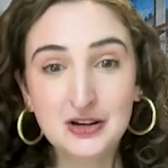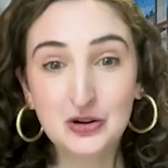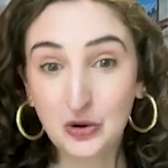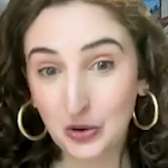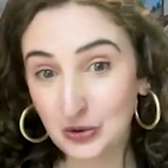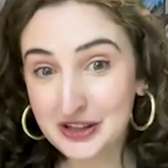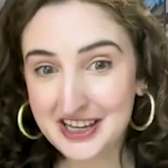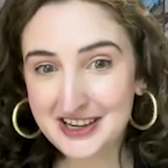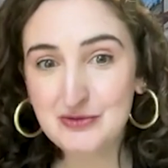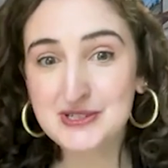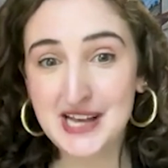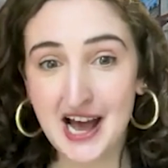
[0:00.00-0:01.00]

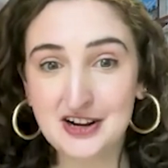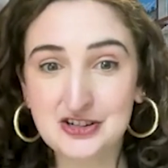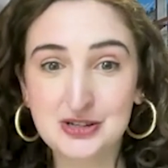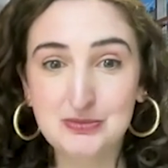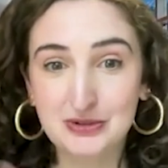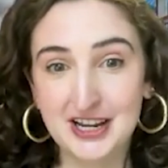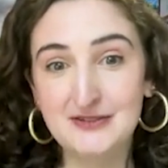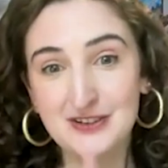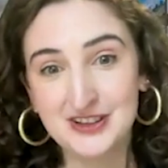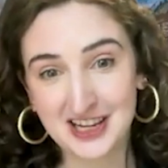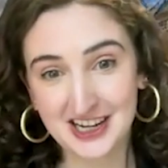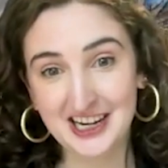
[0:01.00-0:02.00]
goalie was actually playing for
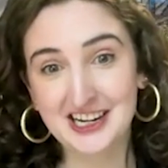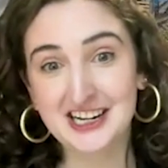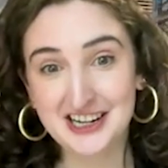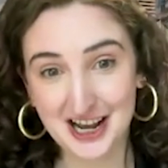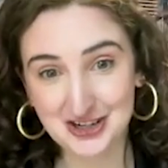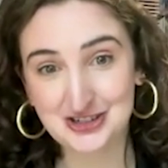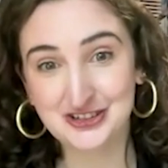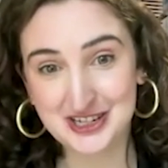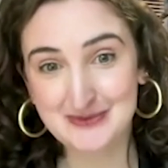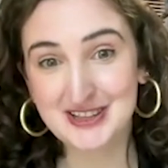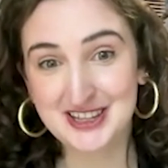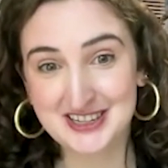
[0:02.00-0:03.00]
the Canadian national
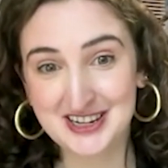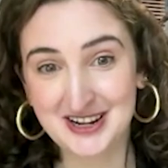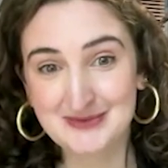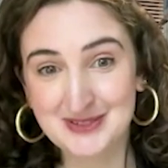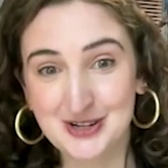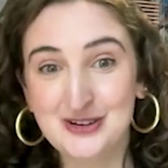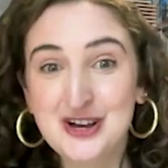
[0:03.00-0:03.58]
team at the time. So